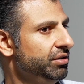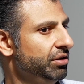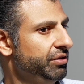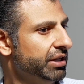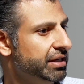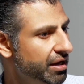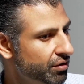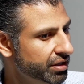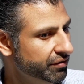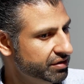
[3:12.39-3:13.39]
on the
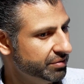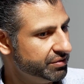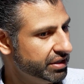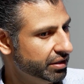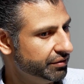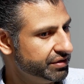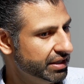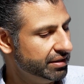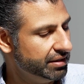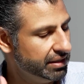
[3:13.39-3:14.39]
caregivers themselves
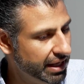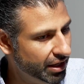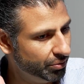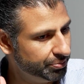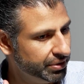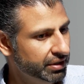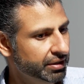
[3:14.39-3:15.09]
and the help